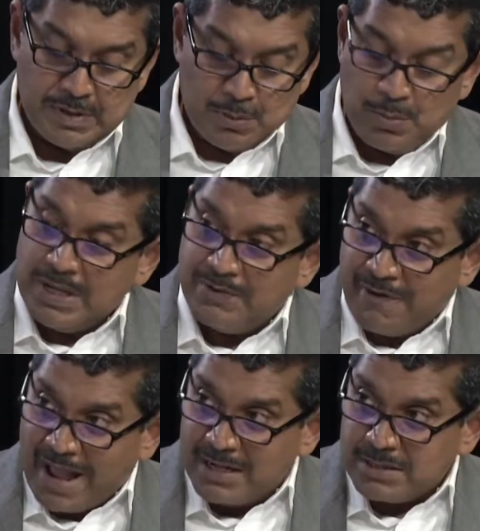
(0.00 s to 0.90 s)
we
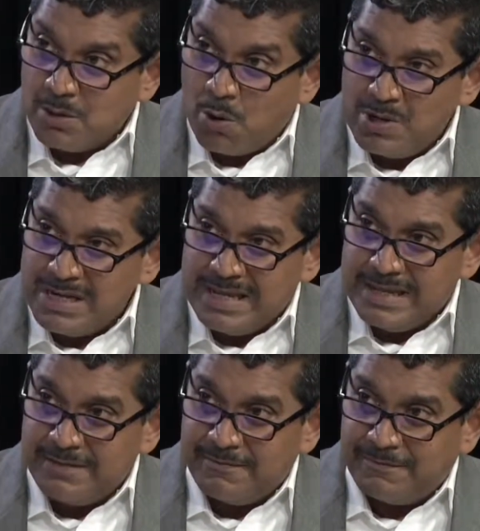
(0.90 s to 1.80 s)
ranked
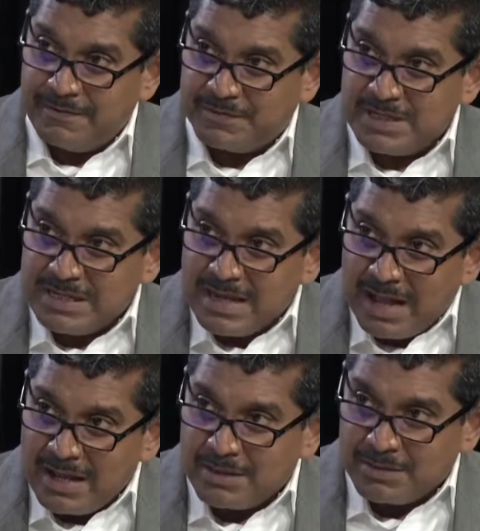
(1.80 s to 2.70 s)
only
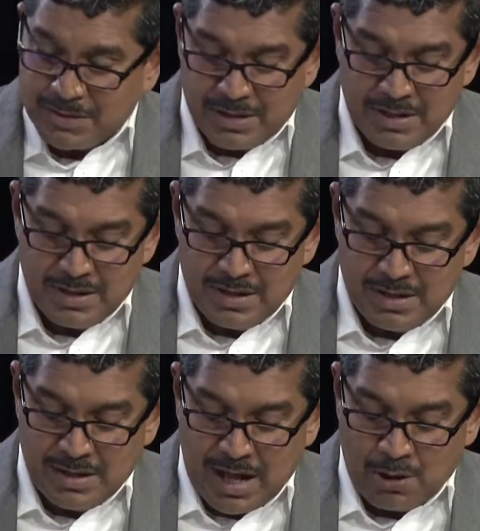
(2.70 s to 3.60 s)
59th
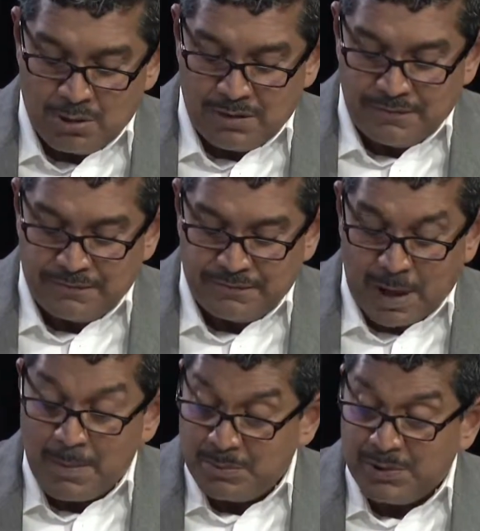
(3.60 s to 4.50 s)
out of,
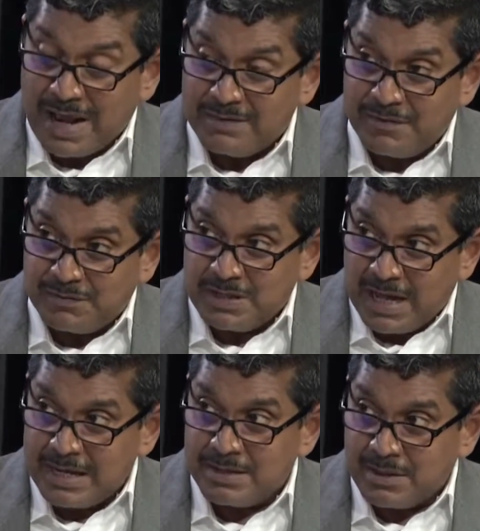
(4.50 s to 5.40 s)
we ranked
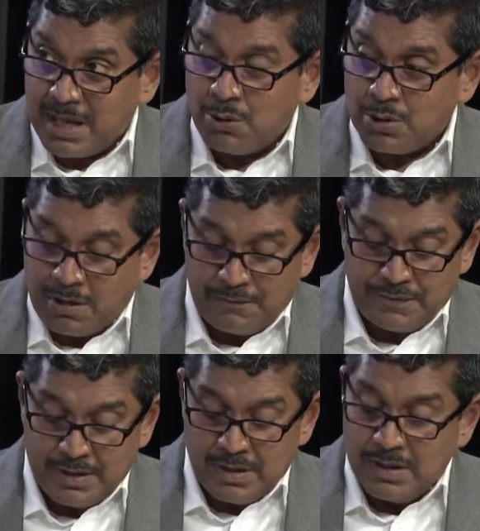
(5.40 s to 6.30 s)
59th out of
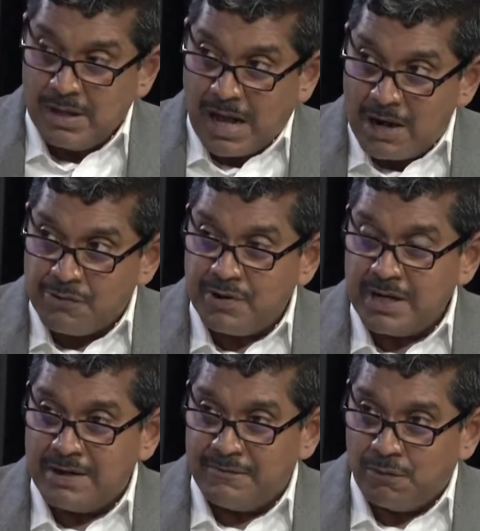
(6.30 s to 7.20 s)

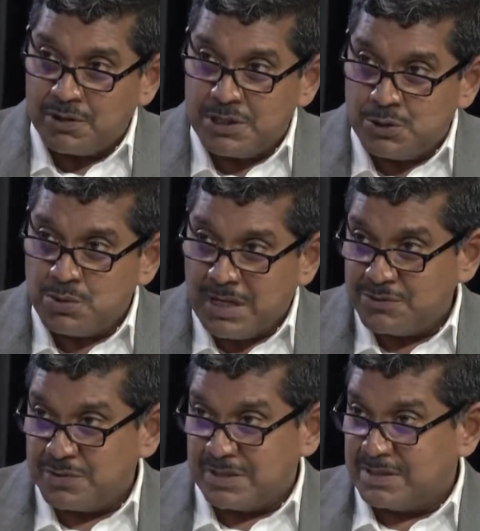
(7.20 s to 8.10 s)
142
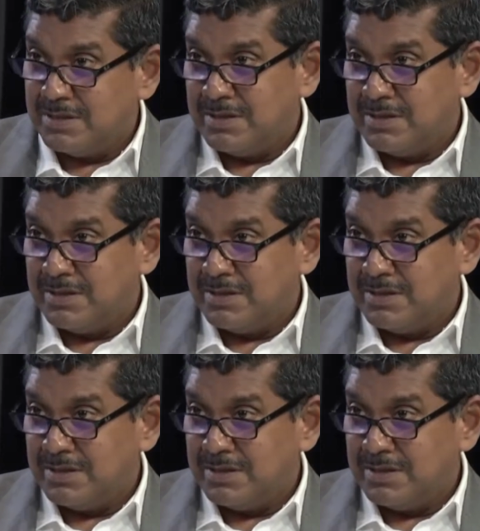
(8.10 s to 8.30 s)
countries.